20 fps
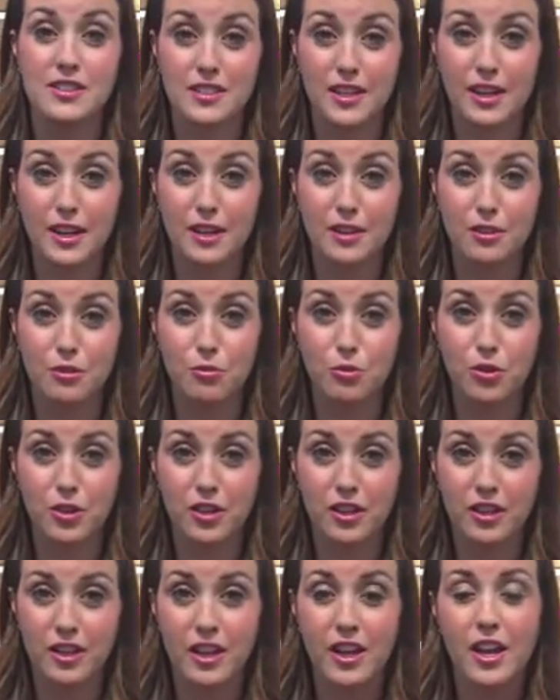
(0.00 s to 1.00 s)
staining the
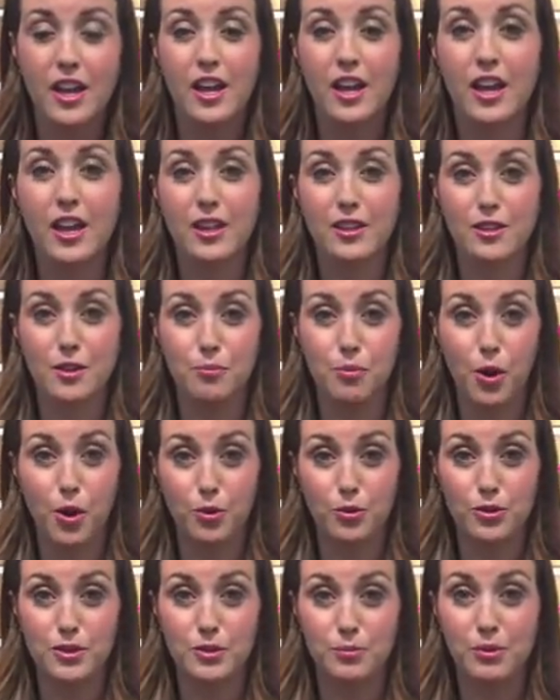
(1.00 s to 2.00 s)
wood and the
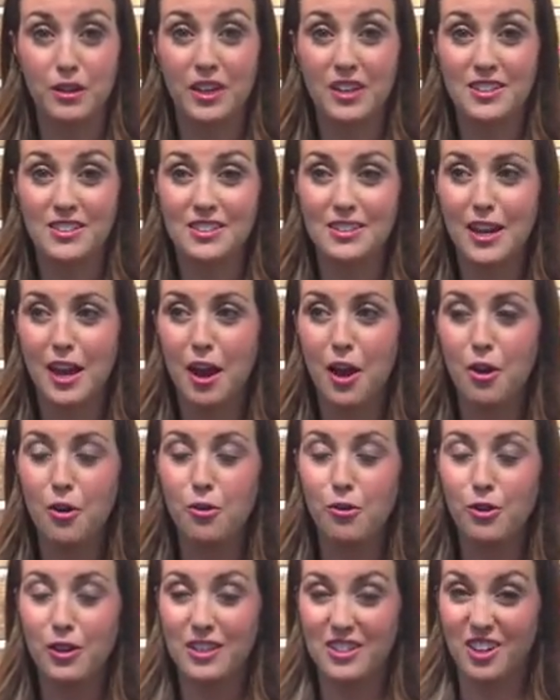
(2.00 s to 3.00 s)
posts, because
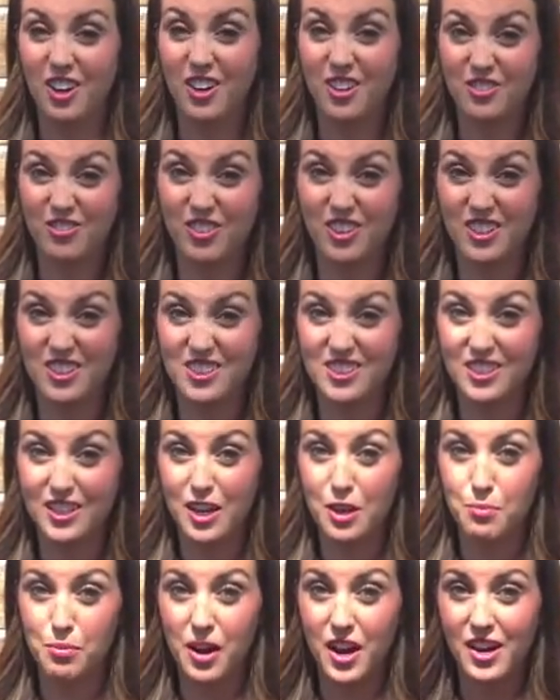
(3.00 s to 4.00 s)
now it's hard for us to
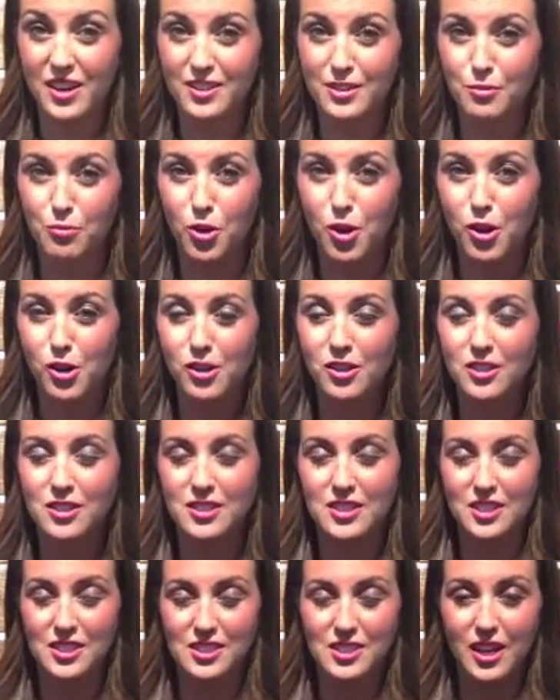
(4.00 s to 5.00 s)
get behind the wall
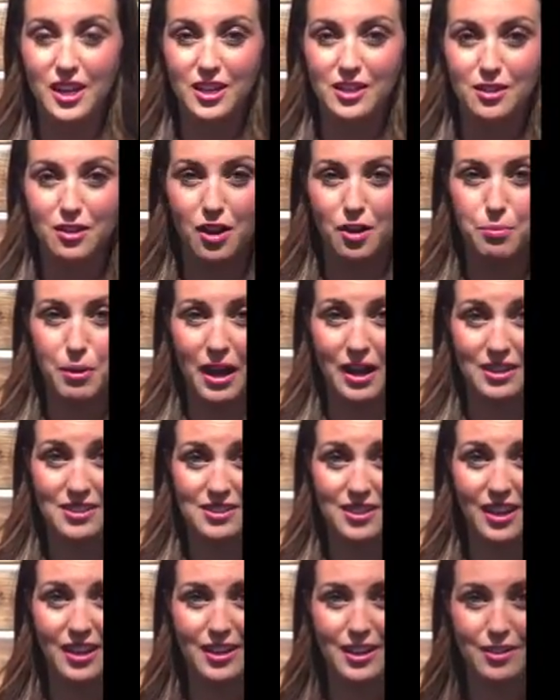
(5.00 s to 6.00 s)
to stain the back
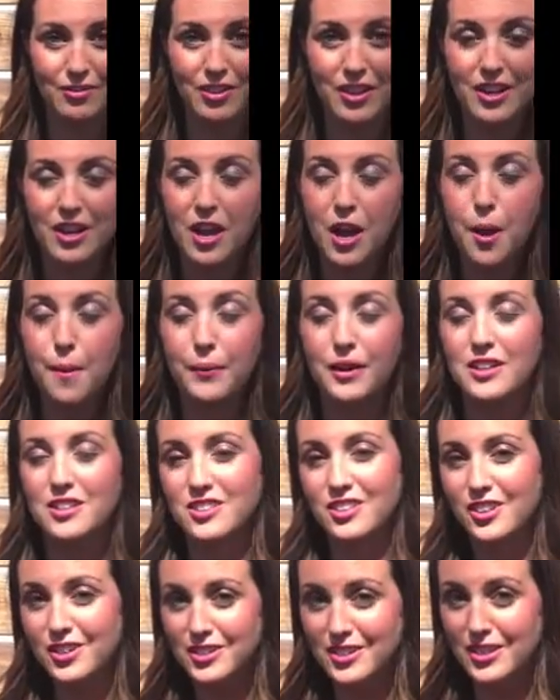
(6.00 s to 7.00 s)
side of it
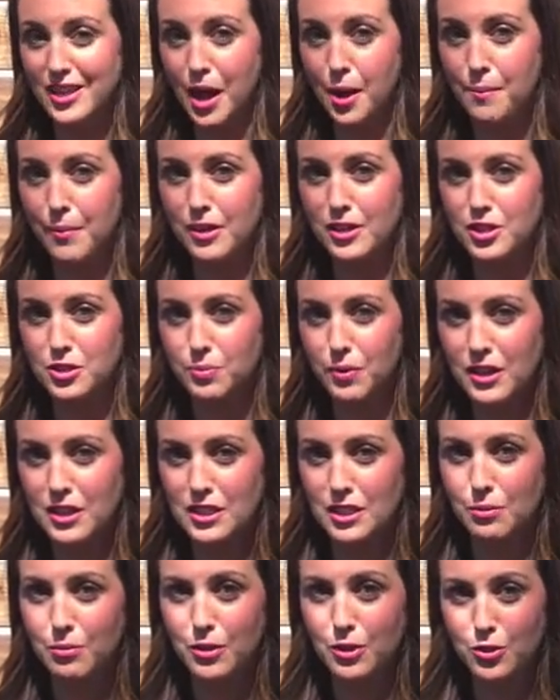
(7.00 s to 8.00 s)
because there isn't that much
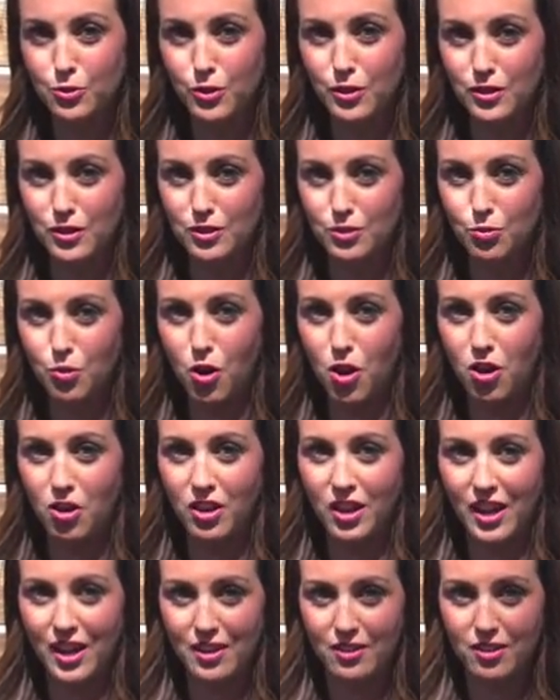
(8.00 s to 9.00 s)
space in between this
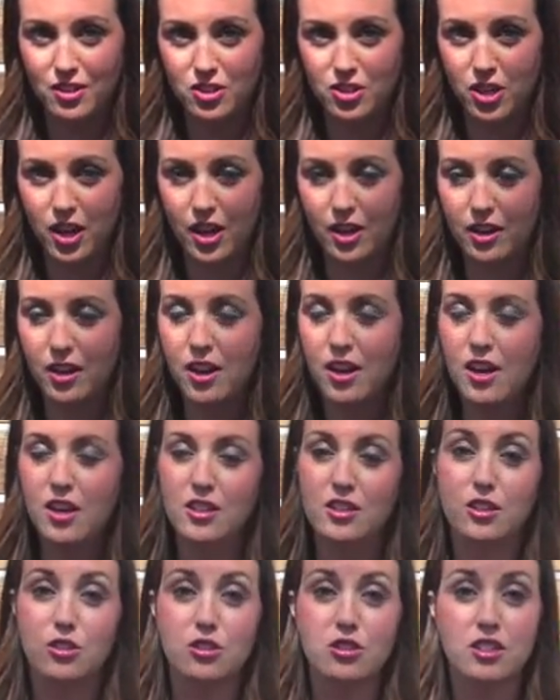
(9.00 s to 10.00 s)
wall and the shed.
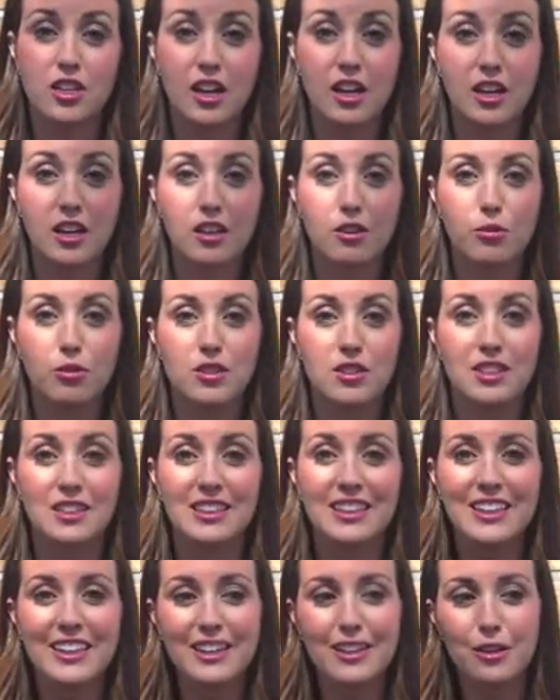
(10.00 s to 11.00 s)
So staining was a
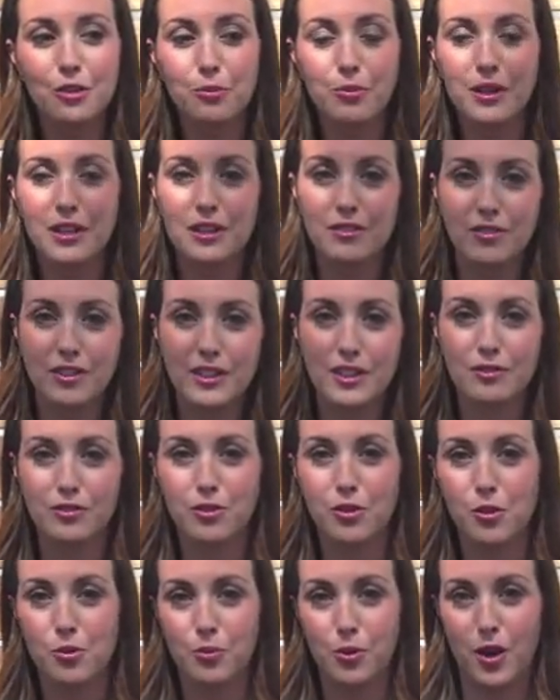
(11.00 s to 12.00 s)
little bit of a
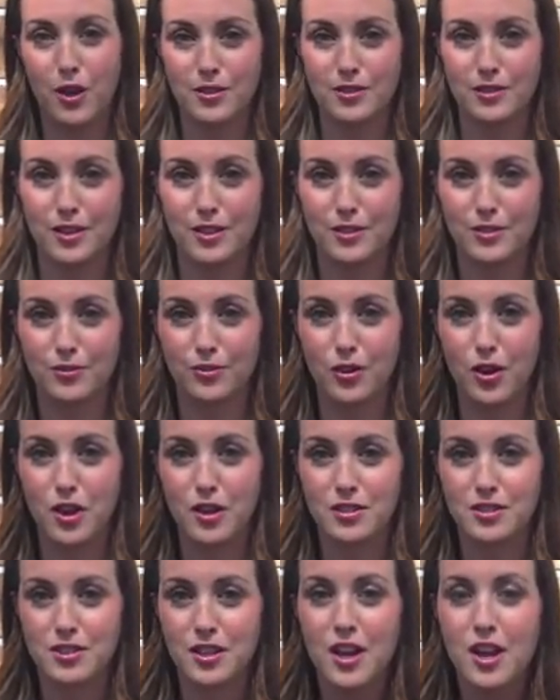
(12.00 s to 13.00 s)
difficult process for
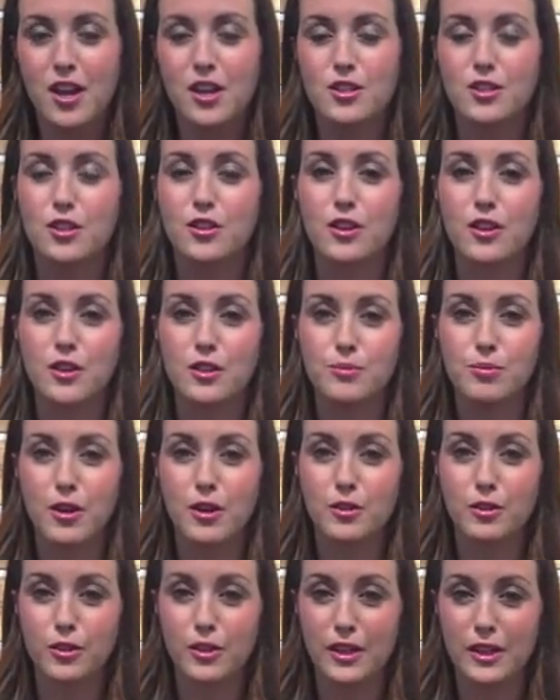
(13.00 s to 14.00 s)
us. So there's
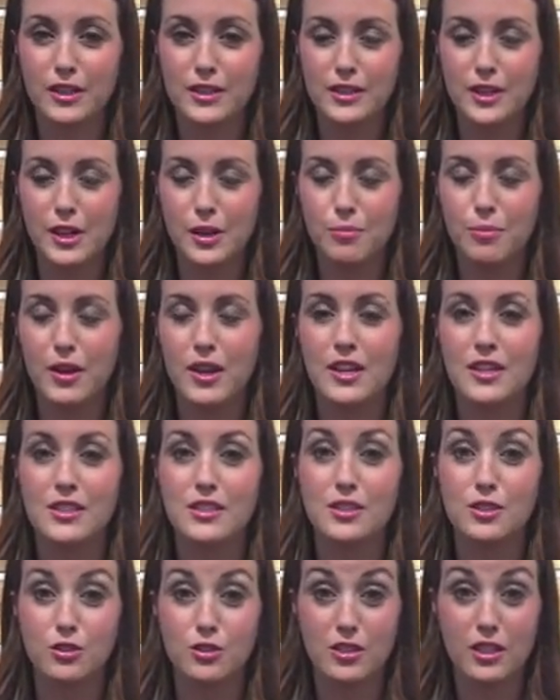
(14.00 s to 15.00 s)
my learning tip,
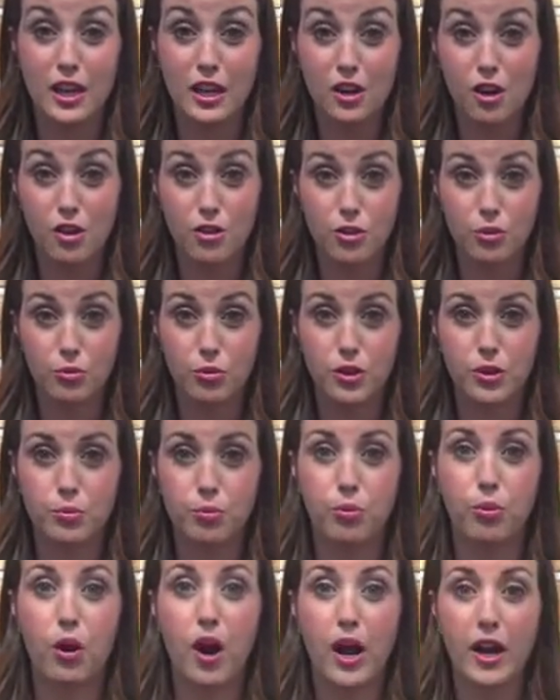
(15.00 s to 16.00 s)
is to stain all the wood
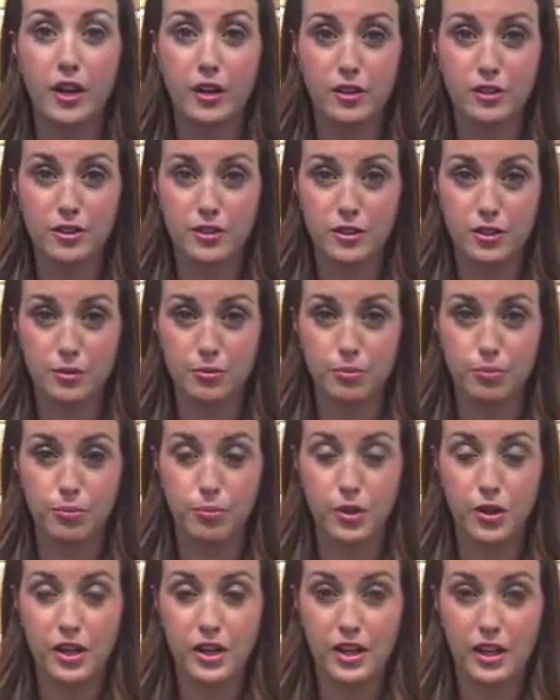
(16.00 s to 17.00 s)
prior to
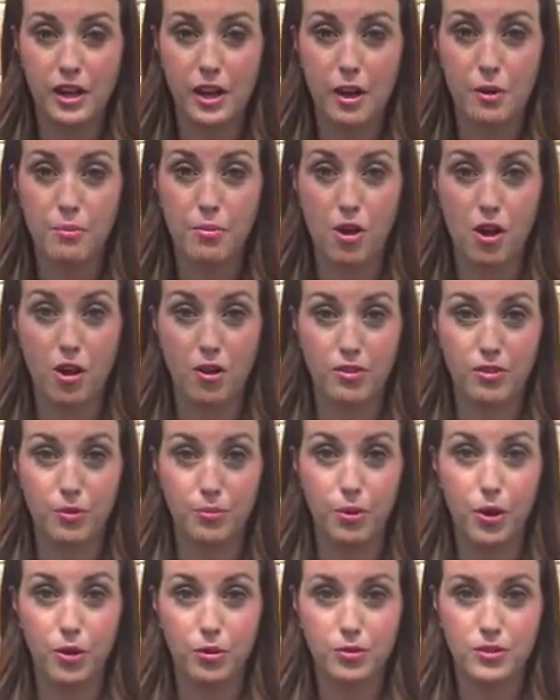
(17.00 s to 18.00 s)
putting it up on the
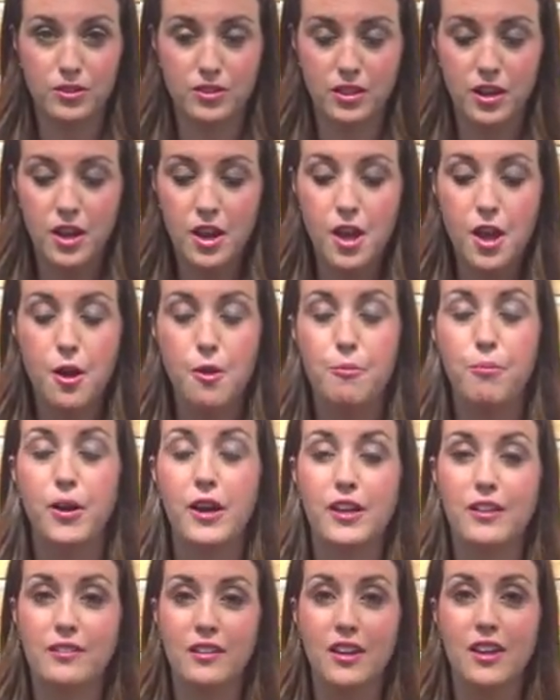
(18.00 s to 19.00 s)
post.
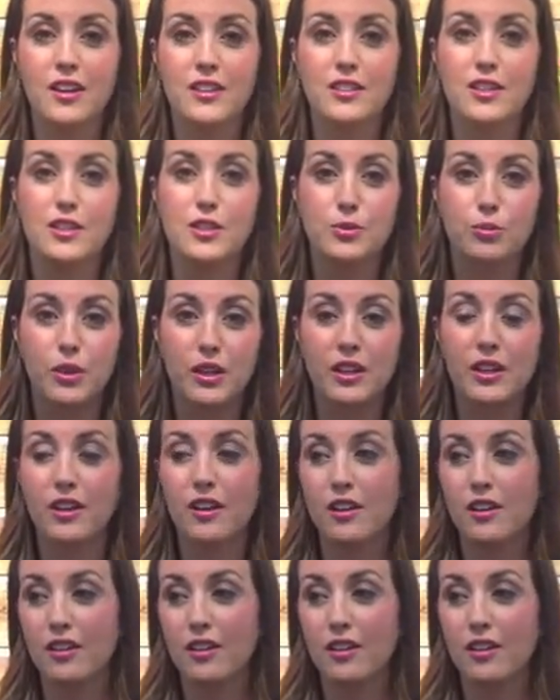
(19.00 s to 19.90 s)
But since we